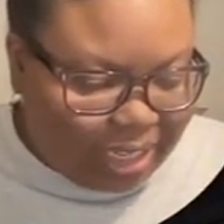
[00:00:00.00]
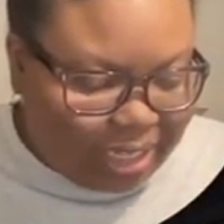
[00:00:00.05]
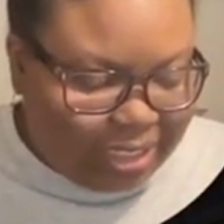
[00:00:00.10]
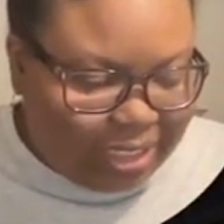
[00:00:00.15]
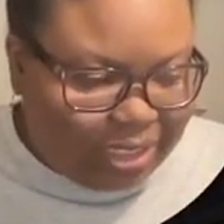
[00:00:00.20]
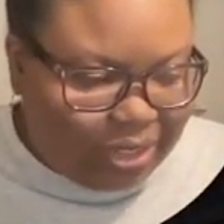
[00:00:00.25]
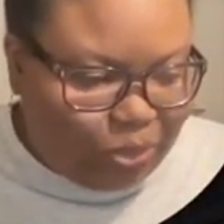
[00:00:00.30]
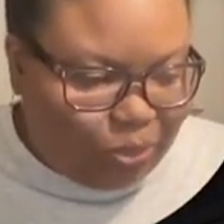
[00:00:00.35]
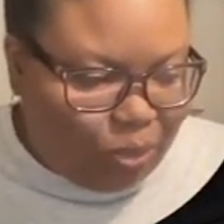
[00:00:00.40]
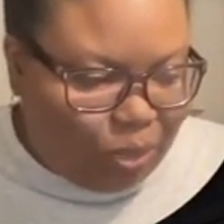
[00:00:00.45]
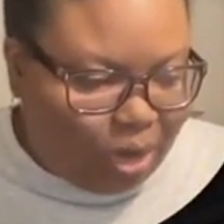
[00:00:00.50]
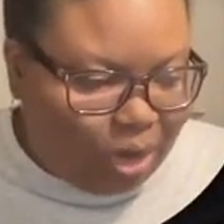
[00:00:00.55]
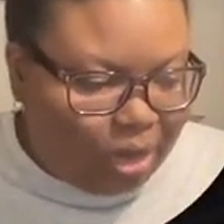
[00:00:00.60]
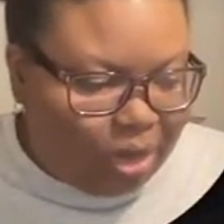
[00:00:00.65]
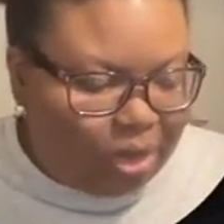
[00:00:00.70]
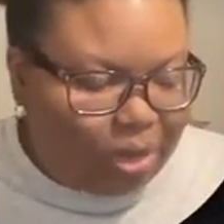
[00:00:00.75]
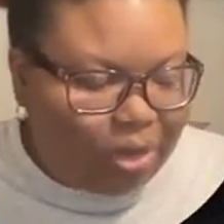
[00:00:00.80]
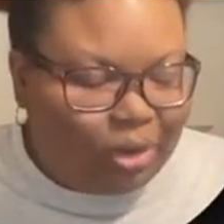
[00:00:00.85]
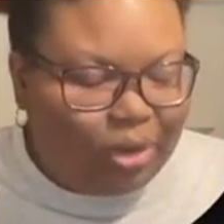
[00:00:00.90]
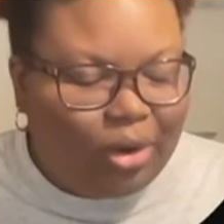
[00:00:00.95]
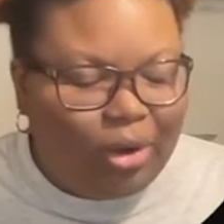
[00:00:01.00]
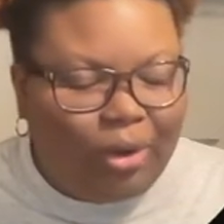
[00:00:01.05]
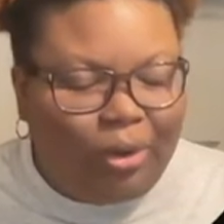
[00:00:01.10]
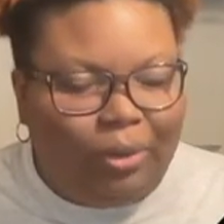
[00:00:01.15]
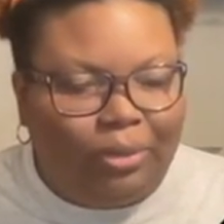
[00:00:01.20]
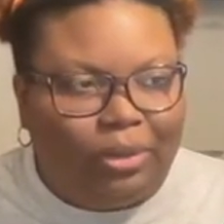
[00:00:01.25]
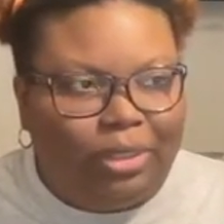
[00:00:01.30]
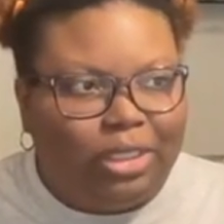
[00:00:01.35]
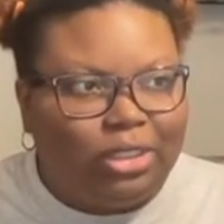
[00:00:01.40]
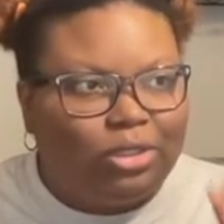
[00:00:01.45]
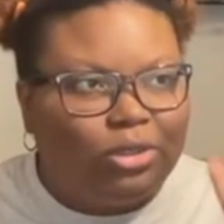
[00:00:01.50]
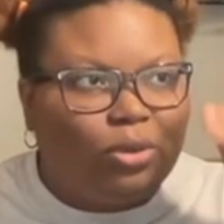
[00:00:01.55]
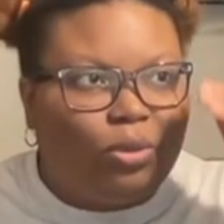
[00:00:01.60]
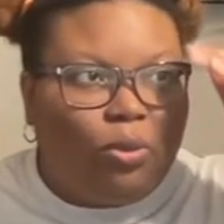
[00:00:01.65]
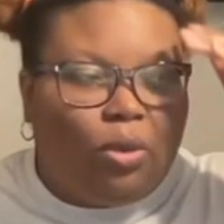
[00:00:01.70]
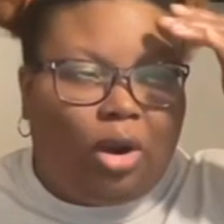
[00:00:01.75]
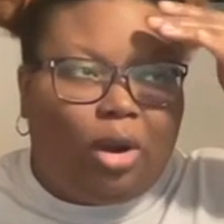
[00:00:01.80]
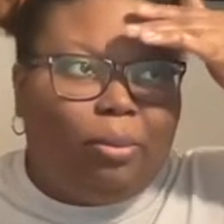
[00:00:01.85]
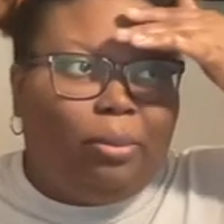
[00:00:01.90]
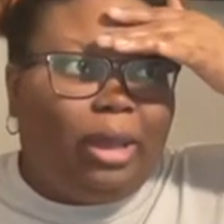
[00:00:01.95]
I did a, wa digital
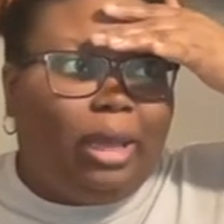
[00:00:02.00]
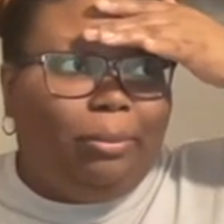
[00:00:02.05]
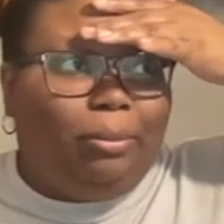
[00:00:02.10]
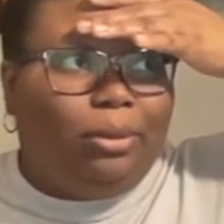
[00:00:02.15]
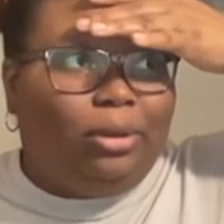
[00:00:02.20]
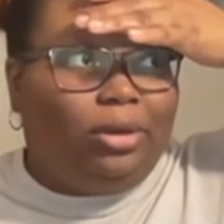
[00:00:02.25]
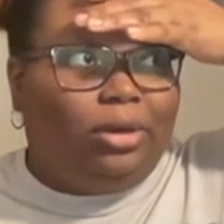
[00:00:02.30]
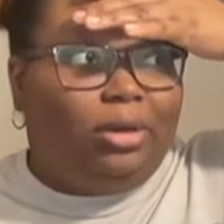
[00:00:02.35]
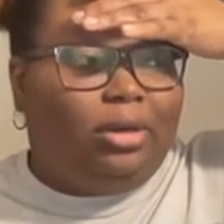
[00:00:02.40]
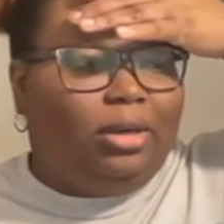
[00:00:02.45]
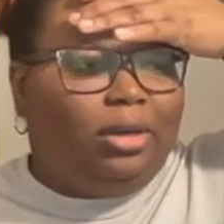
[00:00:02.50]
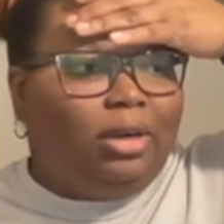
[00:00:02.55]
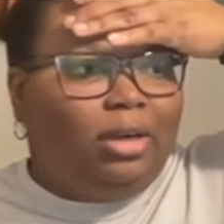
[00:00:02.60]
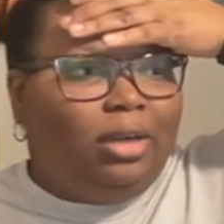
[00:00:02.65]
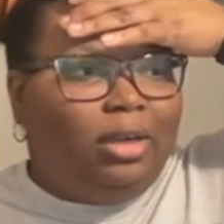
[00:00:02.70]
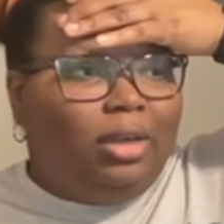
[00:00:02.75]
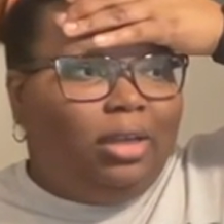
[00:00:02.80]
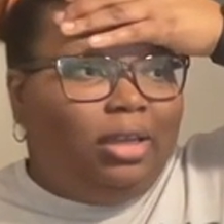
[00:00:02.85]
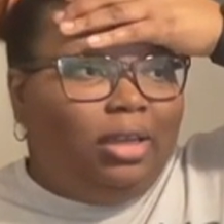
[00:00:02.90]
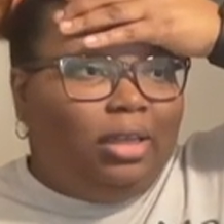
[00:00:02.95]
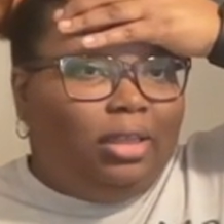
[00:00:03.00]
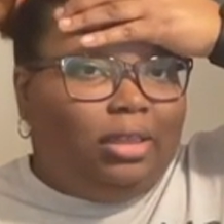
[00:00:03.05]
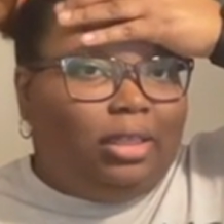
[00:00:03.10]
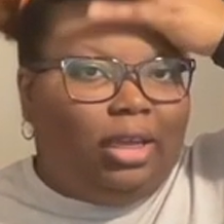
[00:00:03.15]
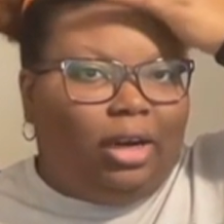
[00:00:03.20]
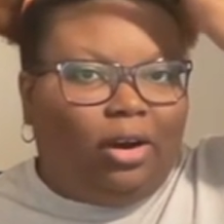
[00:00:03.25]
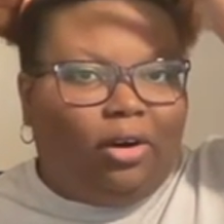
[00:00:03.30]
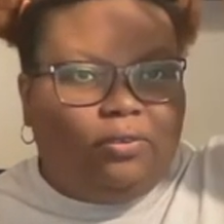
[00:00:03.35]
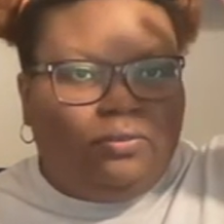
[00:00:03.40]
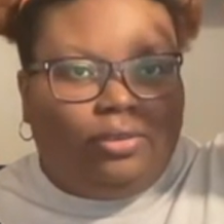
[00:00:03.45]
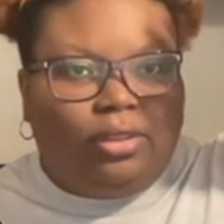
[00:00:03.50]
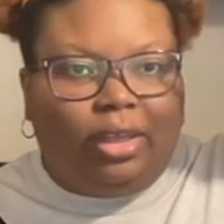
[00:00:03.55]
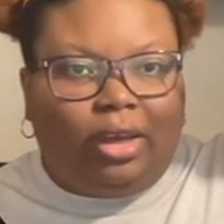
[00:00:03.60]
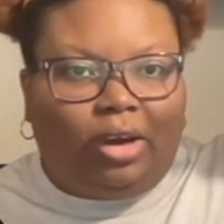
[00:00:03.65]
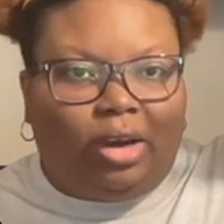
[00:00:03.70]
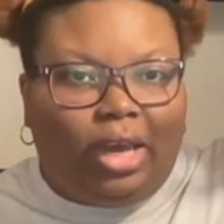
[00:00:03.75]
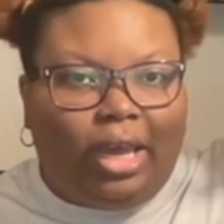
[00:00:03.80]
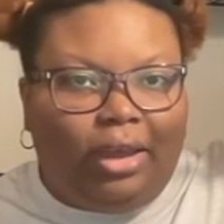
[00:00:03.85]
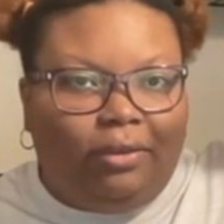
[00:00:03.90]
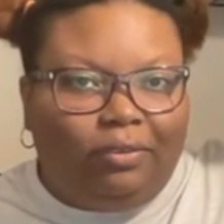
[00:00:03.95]
wallpaper that hopefully
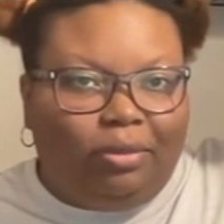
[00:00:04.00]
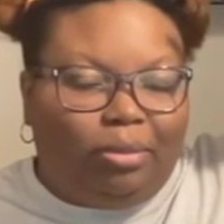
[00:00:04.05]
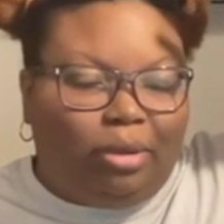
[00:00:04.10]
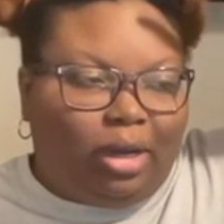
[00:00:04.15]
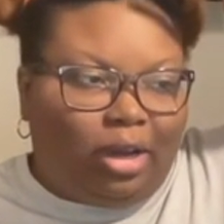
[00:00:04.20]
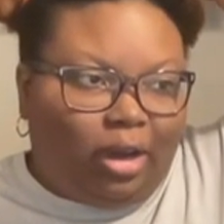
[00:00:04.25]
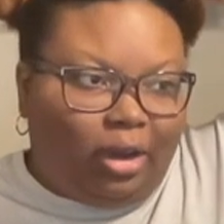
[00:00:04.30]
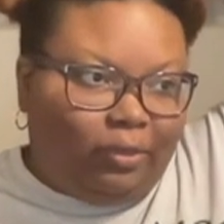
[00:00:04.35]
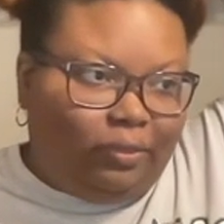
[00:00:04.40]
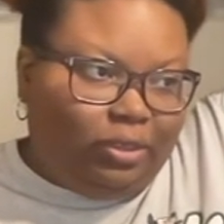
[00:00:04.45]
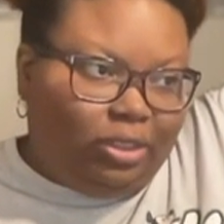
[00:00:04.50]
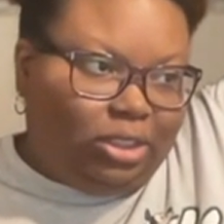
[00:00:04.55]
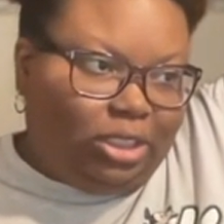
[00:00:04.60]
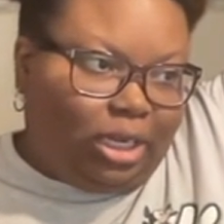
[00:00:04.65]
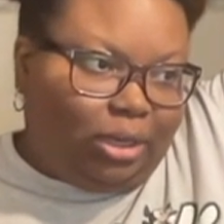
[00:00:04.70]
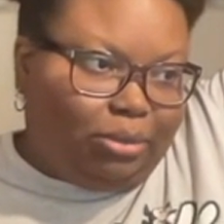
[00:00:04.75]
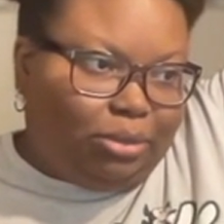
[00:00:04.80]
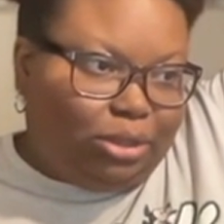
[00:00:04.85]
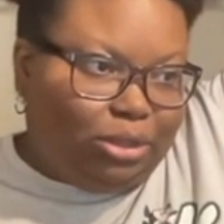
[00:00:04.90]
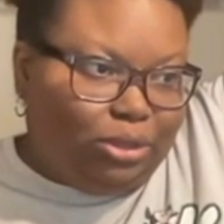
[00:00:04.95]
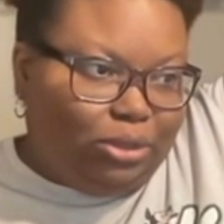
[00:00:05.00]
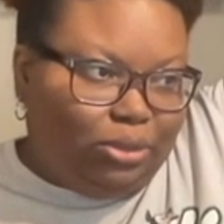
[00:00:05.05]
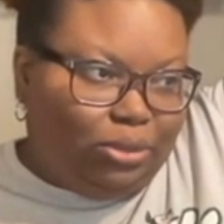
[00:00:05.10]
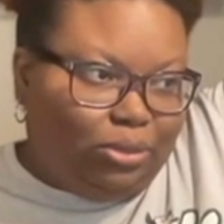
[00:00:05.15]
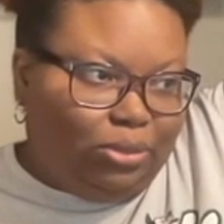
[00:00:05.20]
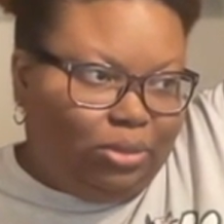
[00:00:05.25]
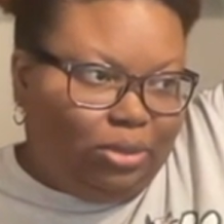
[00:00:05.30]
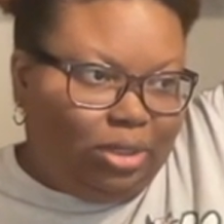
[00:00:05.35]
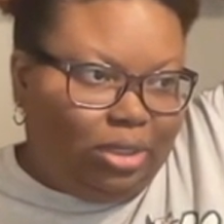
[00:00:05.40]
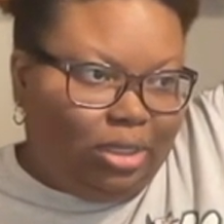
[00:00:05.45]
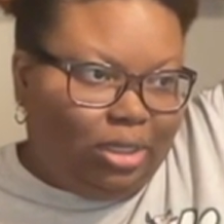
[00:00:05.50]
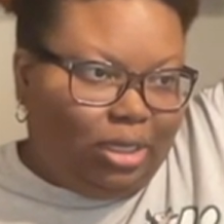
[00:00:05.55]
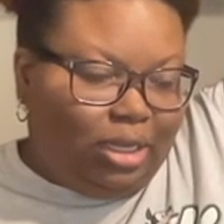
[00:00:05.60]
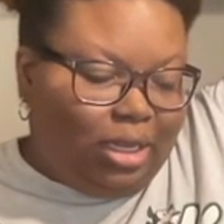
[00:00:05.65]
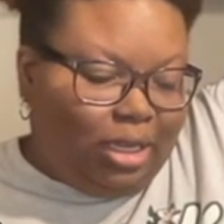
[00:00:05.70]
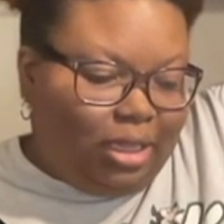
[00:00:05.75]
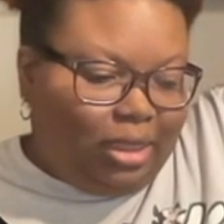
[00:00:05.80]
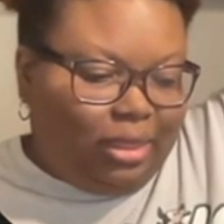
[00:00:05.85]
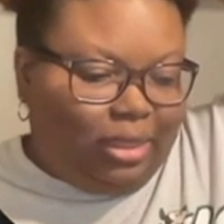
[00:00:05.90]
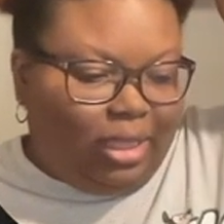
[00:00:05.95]
I'll have in my Ko-fi shop soon
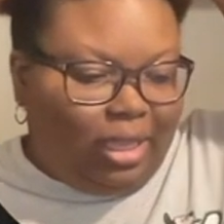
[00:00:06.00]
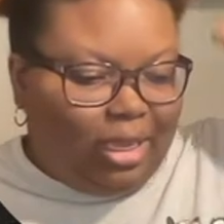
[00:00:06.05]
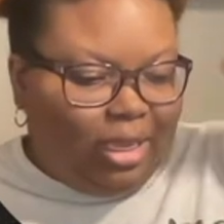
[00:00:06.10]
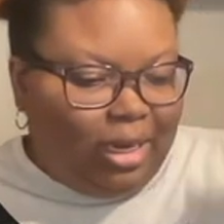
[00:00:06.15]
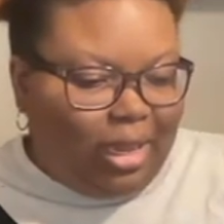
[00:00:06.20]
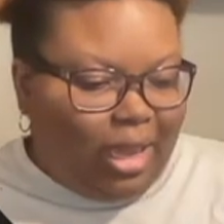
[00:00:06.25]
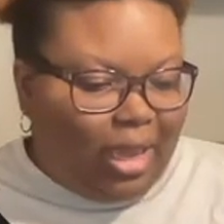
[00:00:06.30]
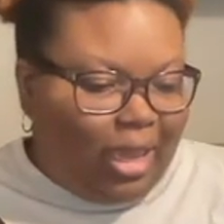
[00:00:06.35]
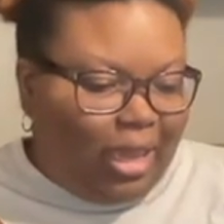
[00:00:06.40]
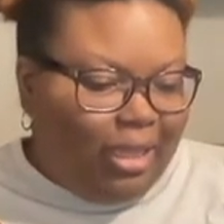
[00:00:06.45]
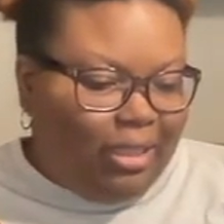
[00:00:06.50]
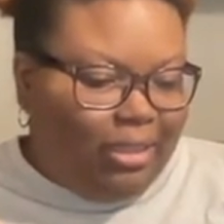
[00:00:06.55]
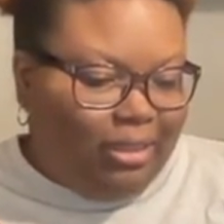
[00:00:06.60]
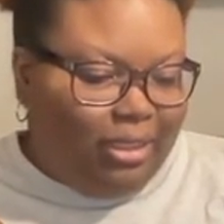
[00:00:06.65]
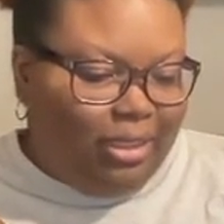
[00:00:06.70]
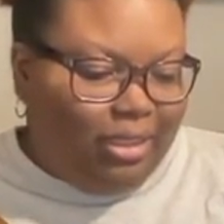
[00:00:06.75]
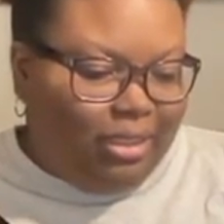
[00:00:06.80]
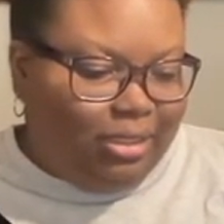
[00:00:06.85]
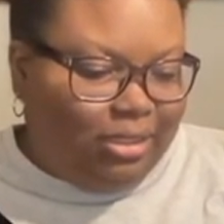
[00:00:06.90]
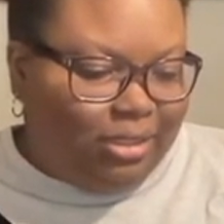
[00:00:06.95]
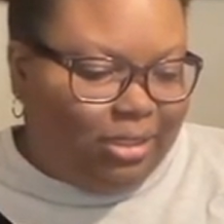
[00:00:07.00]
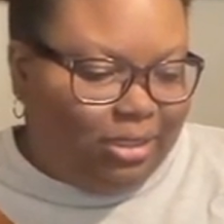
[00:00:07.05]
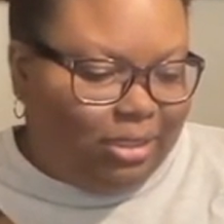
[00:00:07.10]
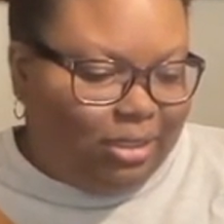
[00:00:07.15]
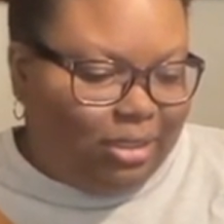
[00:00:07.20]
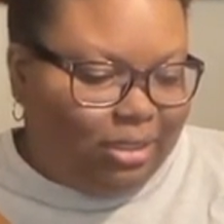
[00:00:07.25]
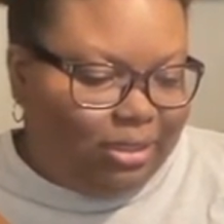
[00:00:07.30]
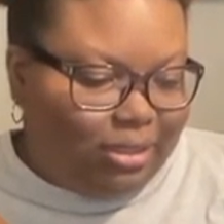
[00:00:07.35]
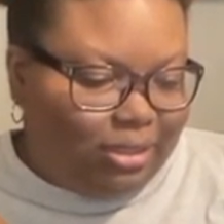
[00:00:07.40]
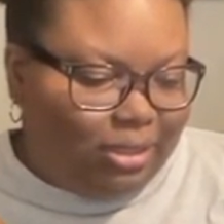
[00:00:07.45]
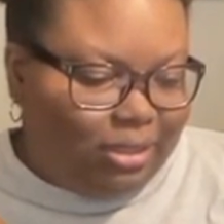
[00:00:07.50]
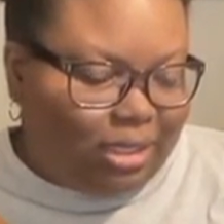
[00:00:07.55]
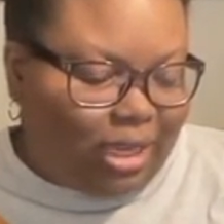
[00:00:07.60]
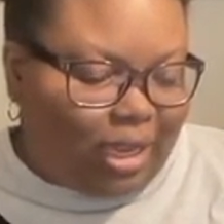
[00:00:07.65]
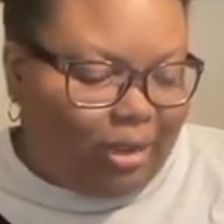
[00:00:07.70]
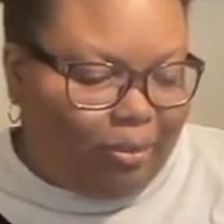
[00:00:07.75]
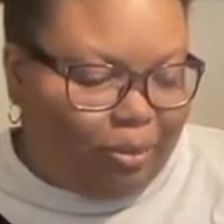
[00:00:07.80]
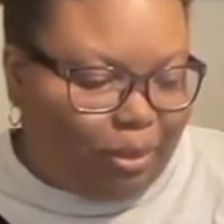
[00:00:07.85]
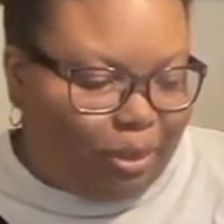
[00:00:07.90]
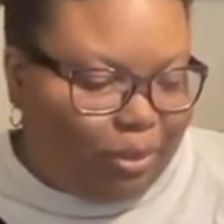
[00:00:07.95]
that had this
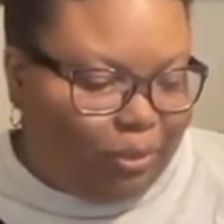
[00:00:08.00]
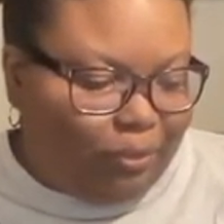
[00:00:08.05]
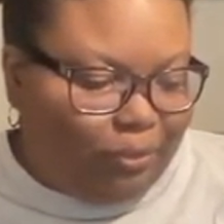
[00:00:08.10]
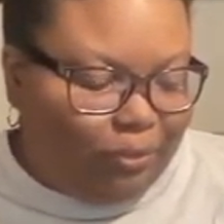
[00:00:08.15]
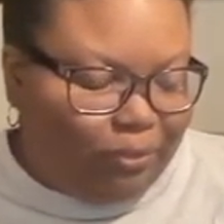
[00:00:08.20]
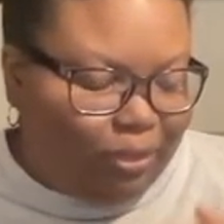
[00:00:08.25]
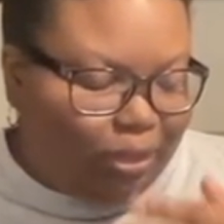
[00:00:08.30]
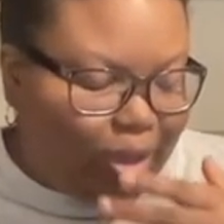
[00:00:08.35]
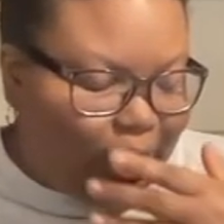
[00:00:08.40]
type of